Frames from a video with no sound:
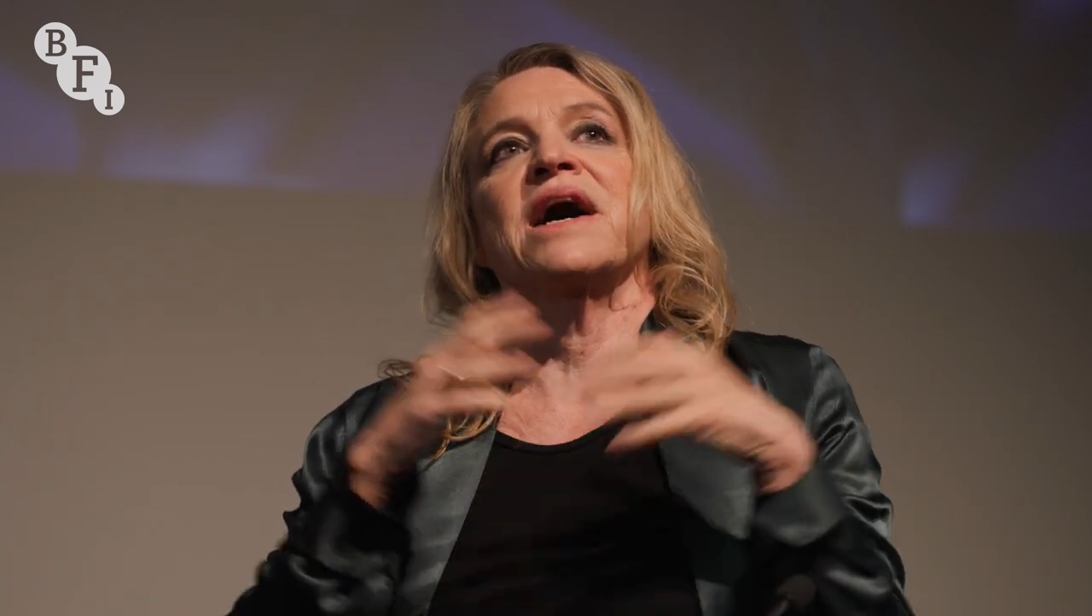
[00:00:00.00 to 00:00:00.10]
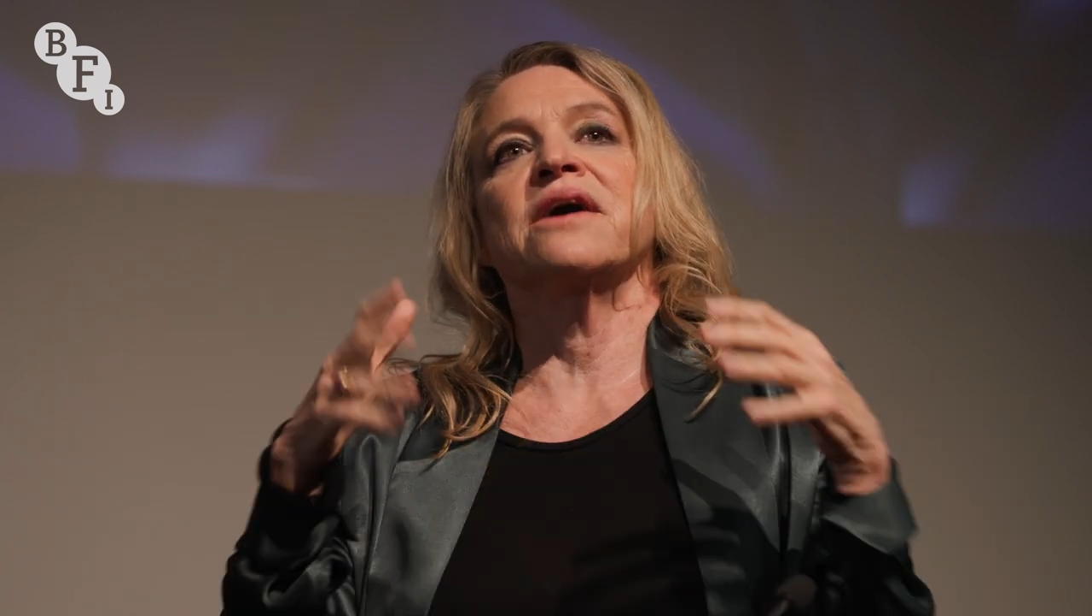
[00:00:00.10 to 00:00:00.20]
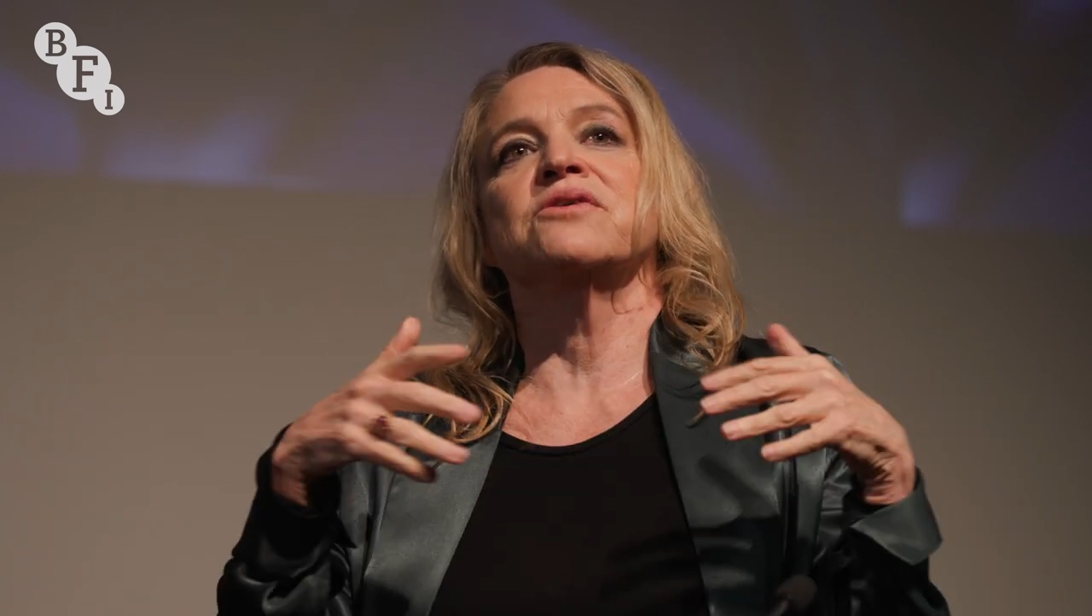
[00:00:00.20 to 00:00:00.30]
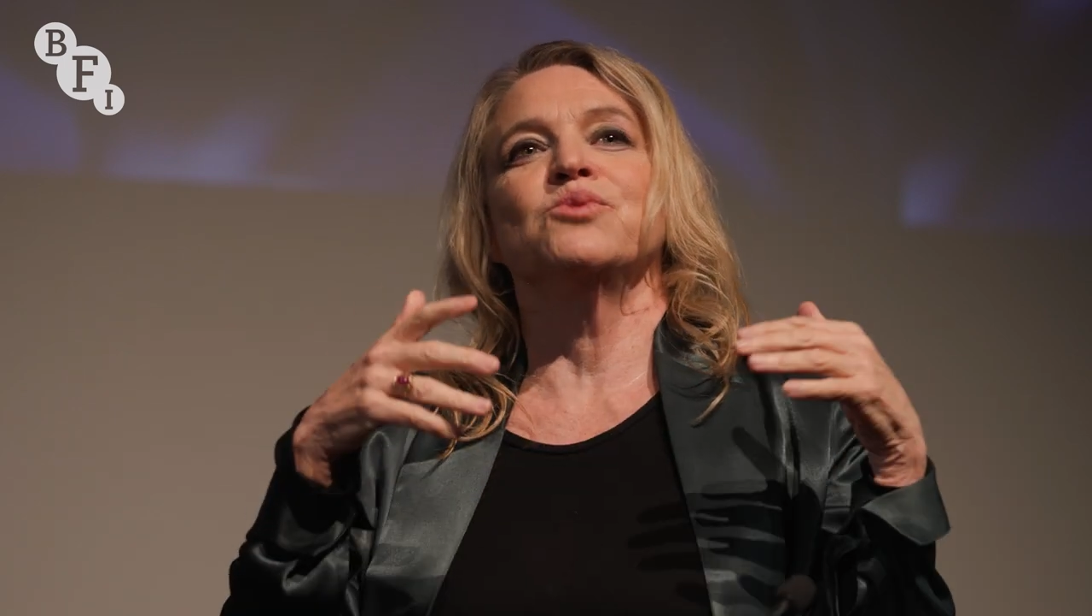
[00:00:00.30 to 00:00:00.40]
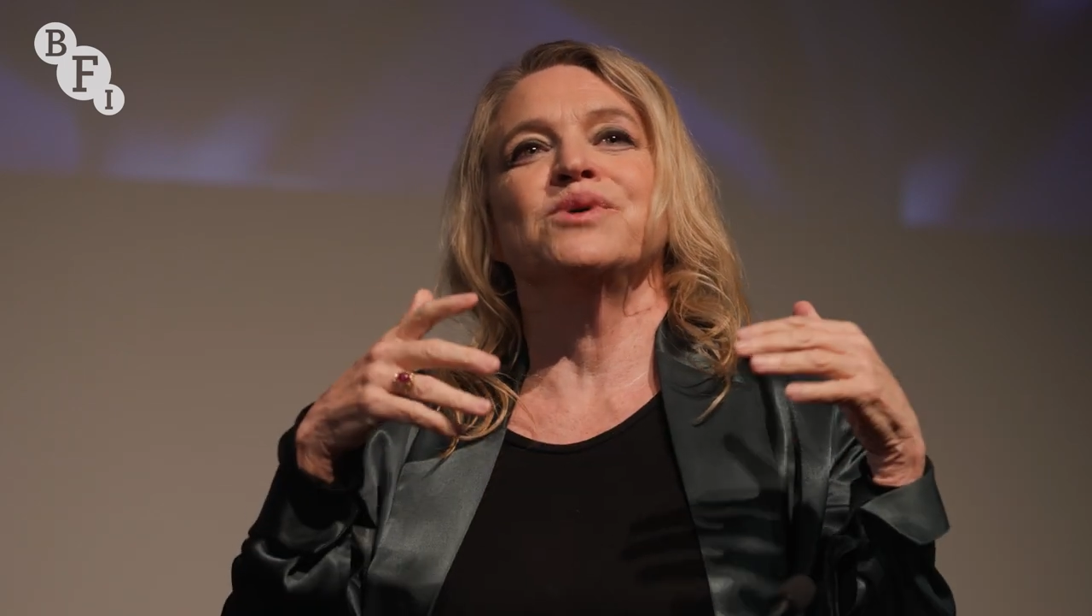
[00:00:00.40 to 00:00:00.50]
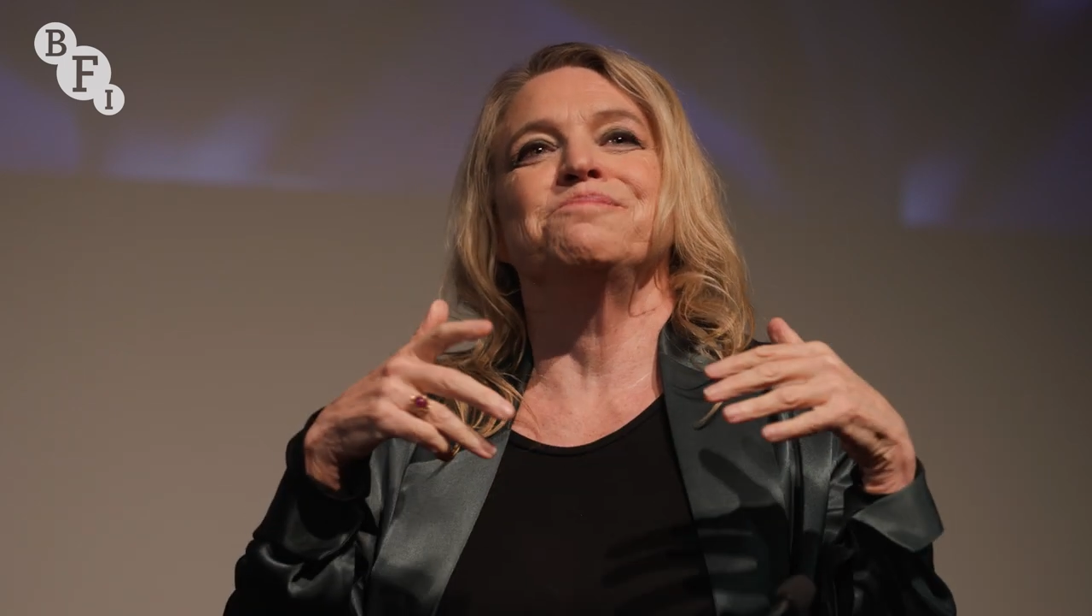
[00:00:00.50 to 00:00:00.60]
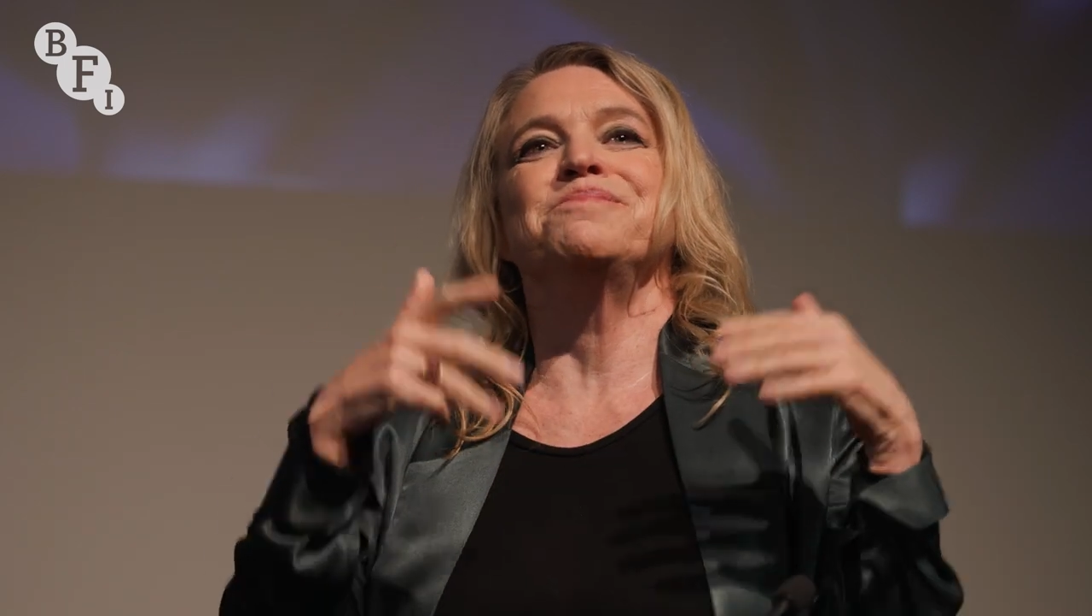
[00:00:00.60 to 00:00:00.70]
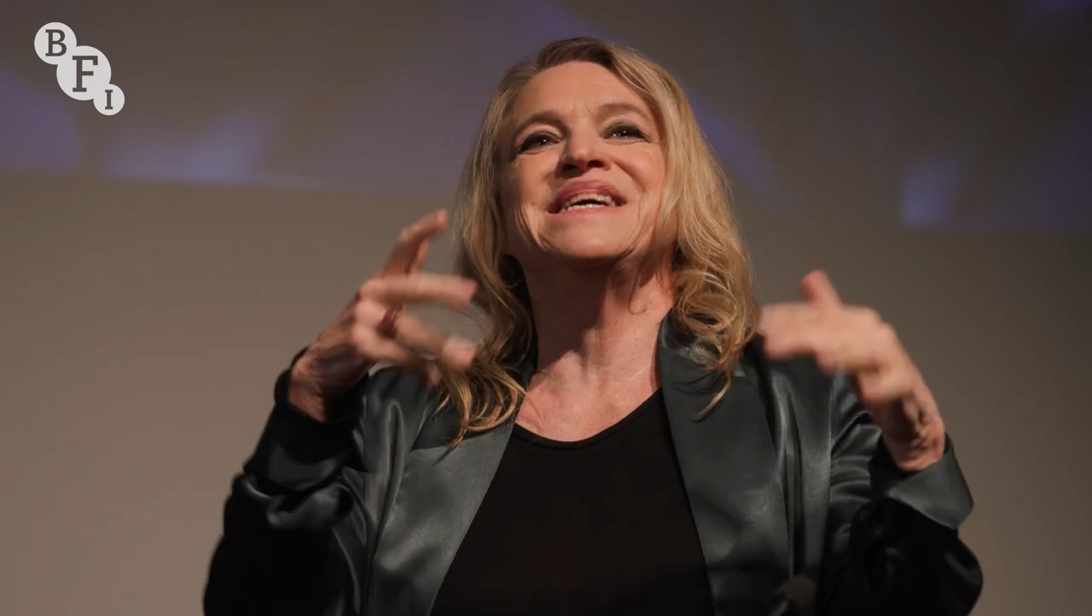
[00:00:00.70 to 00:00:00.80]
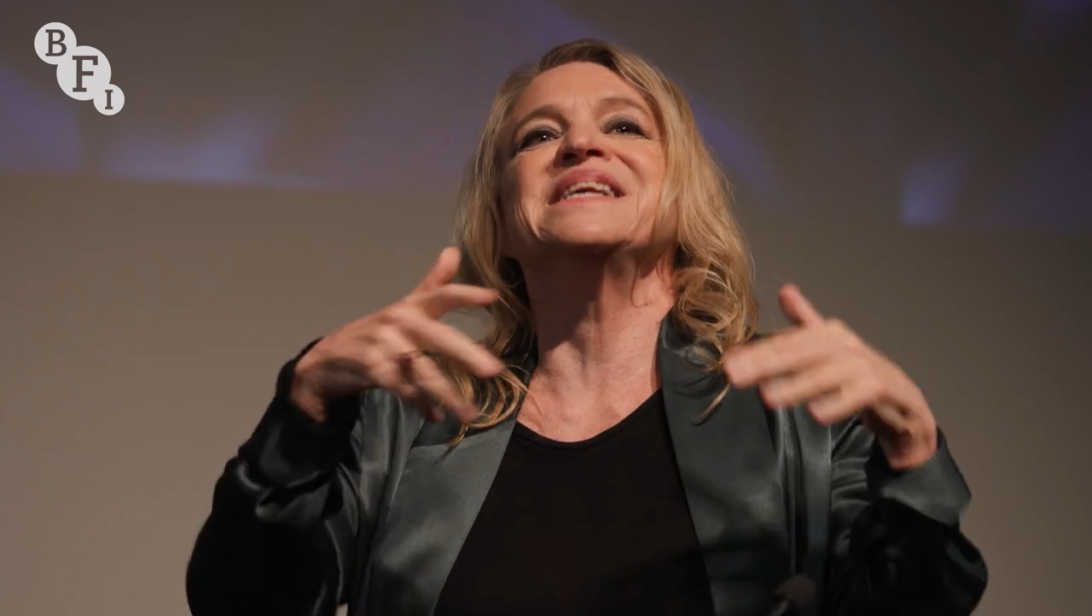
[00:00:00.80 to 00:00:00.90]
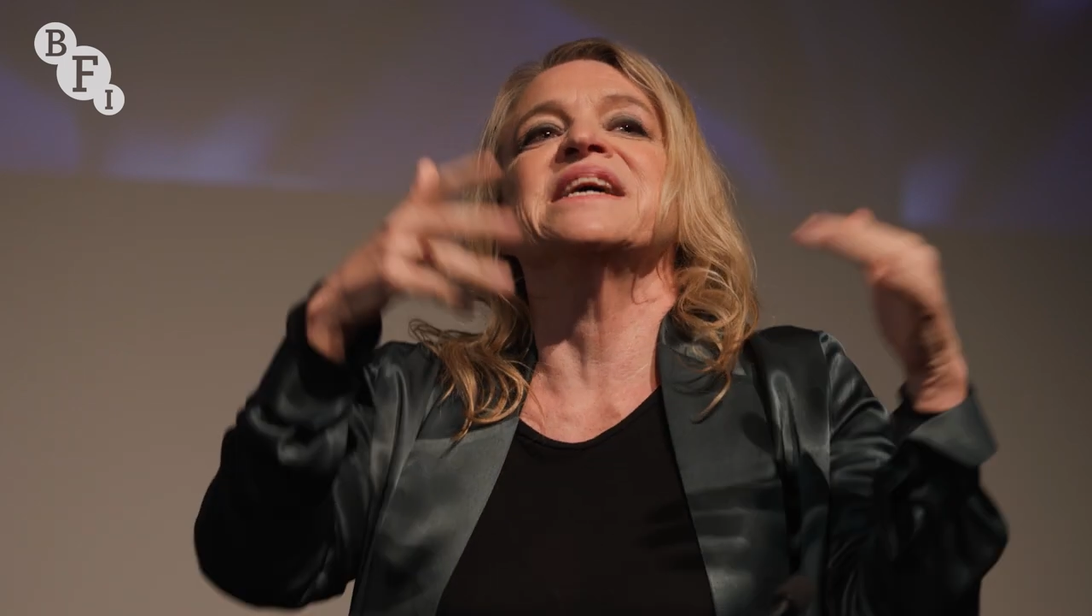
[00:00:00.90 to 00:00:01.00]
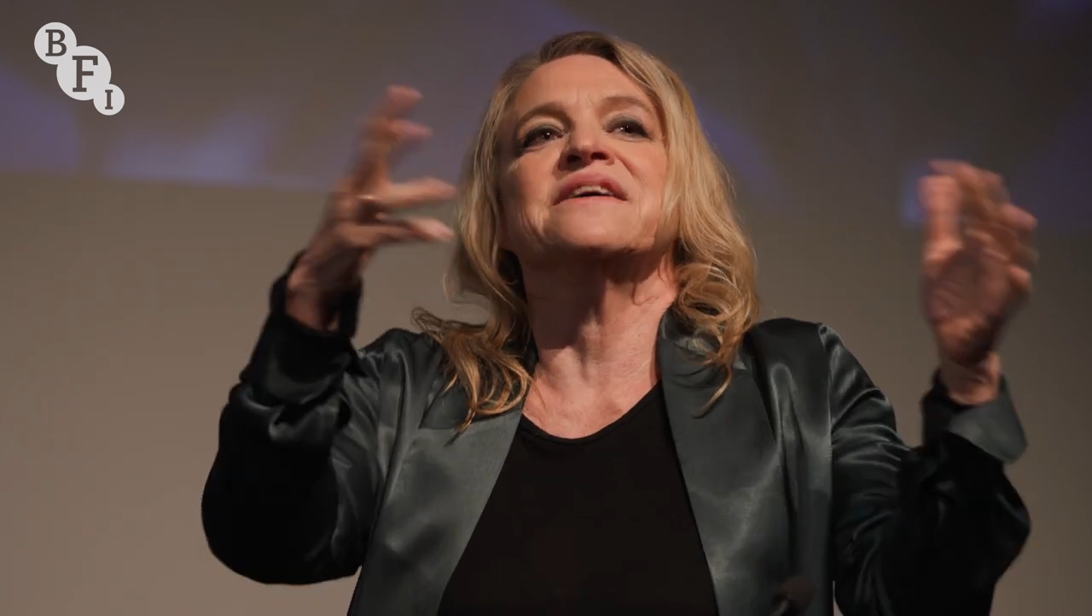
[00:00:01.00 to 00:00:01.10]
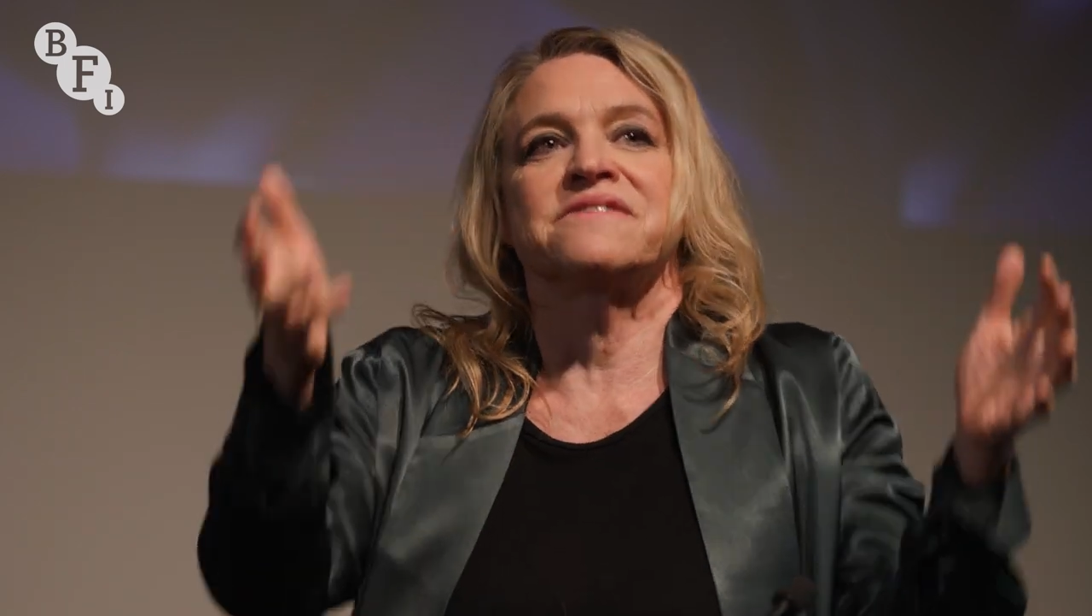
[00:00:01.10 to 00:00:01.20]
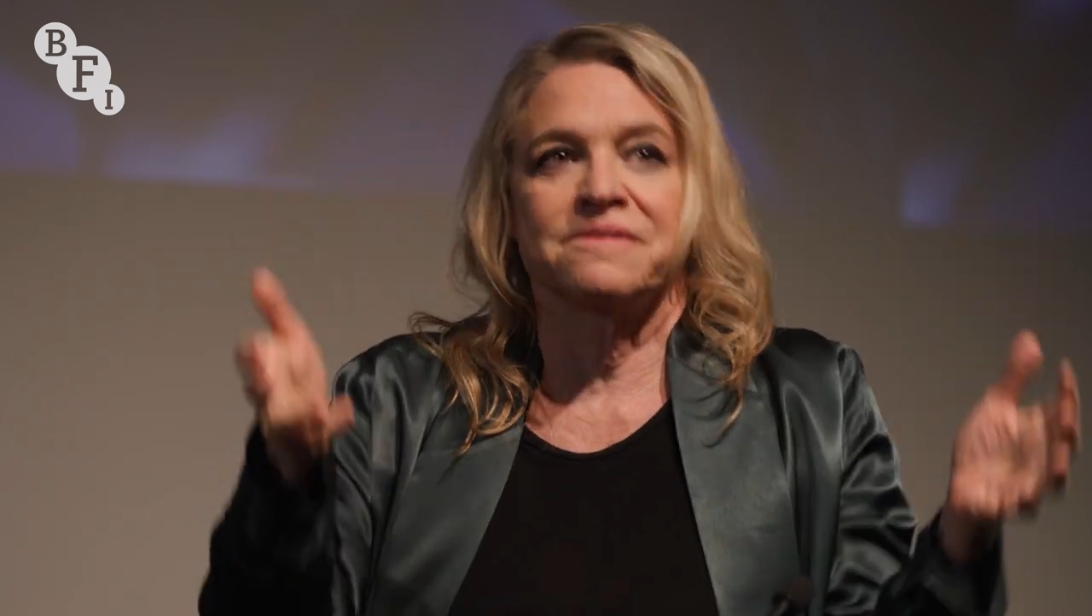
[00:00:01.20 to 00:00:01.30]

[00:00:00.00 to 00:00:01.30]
how do we mediate